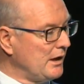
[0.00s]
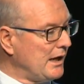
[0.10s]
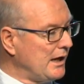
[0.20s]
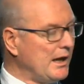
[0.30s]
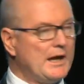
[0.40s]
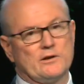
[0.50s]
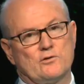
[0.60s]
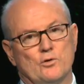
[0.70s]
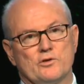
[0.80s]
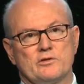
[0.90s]
And
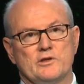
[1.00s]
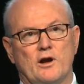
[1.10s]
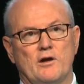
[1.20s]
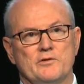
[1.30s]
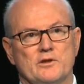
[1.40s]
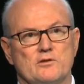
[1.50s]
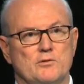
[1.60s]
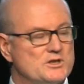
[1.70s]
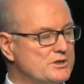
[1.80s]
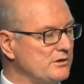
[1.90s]
of course, the obvious
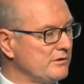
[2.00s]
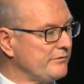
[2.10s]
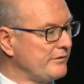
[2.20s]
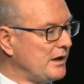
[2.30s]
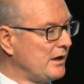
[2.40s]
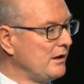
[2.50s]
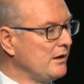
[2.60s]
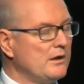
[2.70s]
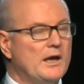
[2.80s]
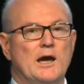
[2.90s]
question of
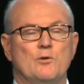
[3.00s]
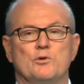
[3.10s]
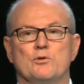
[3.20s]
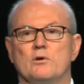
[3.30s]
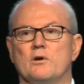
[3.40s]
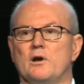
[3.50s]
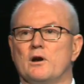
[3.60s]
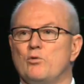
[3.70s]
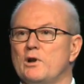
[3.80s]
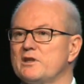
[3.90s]
how will
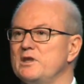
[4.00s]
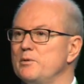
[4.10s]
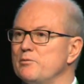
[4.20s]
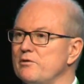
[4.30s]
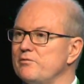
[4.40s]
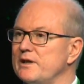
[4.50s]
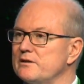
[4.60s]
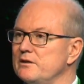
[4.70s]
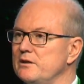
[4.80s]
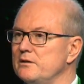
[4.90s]
quality be
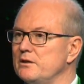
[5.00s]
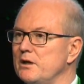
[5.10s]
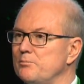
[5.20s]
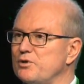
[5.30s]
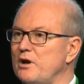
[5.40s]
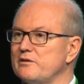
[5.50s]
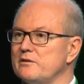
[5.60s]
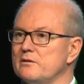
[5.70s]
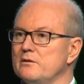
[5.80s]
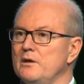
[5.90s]
reflected in
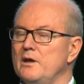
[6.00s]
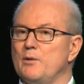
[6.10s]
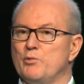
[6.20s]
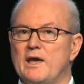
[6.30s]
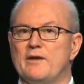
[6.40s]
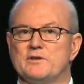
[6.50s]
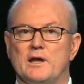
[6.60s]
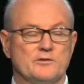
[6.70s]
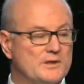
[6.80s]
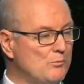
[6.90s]
pricing. And we have
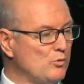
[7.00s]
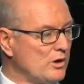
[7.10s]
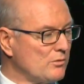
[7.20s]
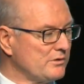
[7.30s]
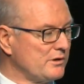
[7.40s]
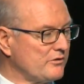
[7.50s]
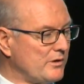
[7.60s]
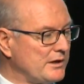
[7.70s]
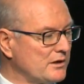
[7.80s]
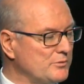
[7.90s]
done some work with the
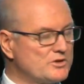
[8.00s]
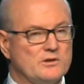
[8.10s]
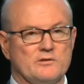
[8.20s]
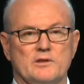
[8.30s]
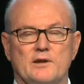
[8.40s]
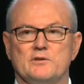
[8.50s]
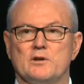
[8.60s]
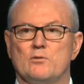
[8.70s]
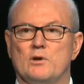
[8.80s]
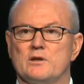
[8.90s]
Australian Commission on Safety
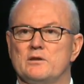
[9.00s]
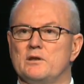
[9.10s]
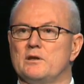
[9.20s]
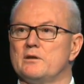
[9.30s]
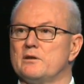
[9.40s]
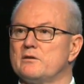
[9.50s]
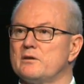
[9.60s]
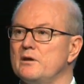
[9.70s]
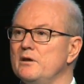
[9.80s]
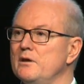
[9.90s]
and Quality, and
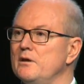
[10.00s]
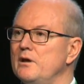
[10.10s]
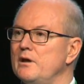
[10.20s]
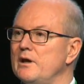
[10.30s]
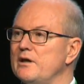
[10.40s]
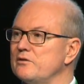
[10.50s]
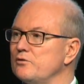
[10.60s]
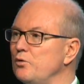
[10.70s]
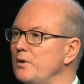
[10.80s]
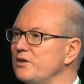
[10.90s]
it, as
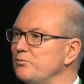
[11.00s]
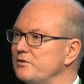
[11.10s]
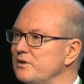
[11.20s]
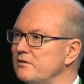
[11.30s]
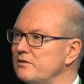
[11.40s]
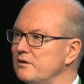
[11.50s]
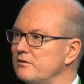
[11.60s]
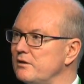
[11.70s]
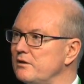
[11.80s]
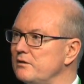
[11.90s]
is always with these
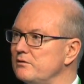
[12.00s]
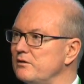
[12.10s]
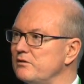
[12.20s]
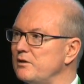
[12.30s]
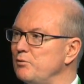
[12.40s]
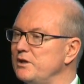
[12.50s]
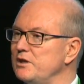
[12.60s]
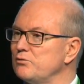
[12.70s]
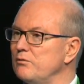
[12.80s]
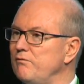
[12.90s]
things, the thing we
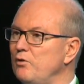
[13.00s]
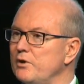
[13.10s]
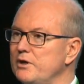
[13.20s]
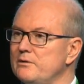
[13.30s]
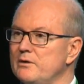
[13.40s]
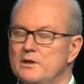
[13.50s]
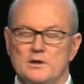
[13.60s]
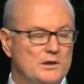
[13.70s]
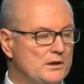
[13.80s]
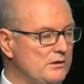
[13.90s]
need to avoid
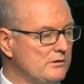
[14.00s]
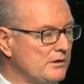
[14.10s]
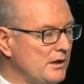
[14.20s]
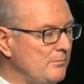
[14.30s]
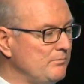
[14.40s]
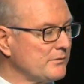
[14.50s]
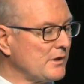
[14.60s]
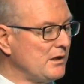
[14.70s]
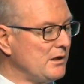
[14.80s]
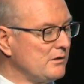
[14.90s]
is
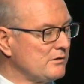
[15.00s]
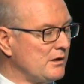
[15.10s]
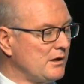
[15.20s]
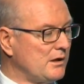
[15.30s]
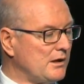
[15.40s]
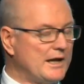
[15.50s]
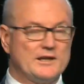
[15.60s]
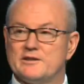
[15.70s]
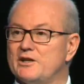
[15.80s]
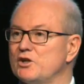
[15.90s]

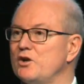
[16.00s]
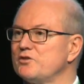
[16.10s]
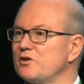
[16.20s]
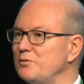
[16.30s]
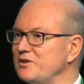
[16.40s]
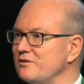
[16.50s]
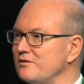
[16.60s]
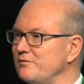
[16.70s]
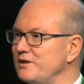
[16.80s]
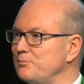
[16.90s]
unintended
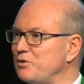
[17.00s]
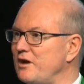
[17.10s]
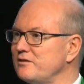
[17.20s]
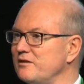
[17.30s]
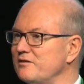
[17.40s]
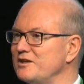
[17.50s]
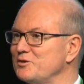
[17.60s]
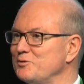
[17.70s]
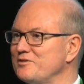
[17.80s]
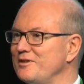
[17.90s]
consequences of any pricing
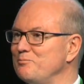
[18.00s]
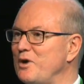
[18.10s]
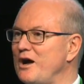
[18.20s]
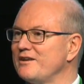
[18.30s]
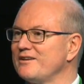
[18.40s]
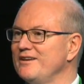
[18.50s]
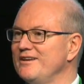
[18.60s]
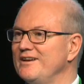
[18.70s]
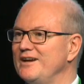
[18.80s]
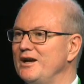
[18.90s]
signals that might,
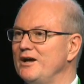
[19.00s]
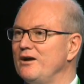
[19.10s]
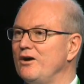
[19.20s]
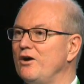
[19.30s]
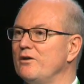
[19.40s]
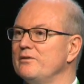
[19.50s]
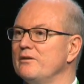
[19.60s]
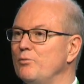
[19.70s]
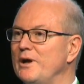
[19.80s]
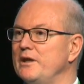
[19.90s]

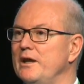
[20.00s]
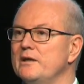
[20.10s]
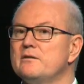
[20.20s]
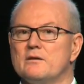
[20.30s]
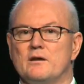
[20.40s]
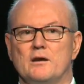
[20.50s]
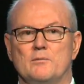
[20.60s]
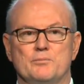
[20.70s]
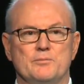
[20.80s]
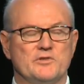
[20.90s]
on one hand,
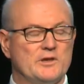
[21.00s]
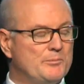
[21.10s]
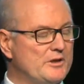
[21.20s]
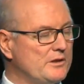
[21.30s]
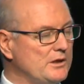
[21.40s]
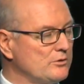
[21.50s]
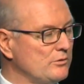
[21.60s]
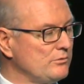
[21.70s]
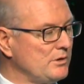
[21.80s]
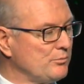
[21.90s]
be seen
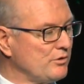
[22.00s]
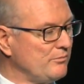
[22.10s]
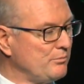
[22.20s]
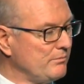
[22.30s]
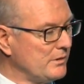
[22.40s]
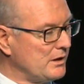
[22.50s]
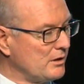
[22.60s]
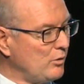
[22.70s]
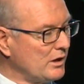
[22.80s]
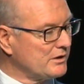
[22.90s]
to improve
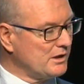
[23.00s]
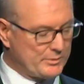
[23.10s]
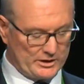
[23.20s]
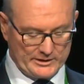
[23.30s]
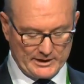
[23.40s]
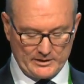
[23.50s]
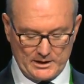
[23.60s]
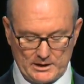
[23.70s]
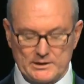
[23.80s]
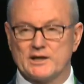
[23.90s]
quality, but on another
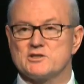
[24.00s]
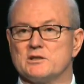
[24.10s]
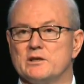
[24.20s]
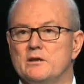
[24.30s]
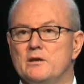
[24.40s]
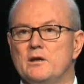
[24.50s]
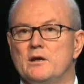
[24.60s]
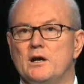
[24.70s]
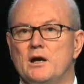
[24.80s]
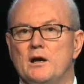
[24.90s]
hand, actually
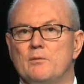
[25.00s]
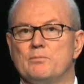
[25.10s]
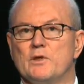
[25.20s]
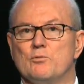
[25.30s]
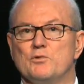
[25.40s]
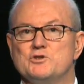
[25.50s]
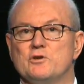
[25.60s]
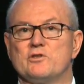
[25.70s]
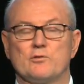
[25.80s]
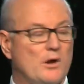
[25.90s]

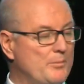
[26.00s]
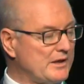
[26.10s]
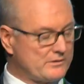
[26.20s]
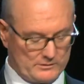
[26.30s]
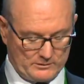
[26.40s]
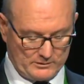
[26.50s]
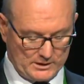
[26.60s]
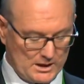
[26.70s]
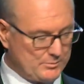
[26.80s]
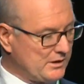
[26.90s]
reduce the robustness of
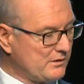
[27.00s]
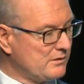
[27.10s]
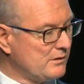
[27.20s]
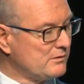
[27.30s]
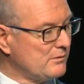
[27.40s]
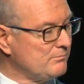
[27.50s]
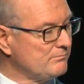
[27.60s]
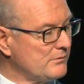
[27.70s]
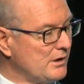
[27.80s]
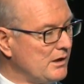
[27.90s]
the ABS system
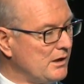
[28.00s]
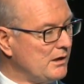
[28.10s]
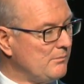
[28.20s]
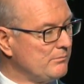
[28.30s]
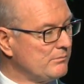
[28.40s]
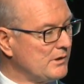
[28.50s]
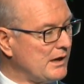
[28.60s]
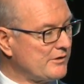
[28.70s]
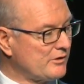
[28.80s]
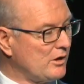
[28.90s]

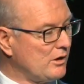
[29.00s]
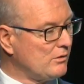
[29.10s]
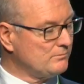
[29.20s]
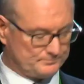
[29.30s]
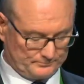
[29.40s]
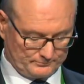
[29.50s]
as a whole.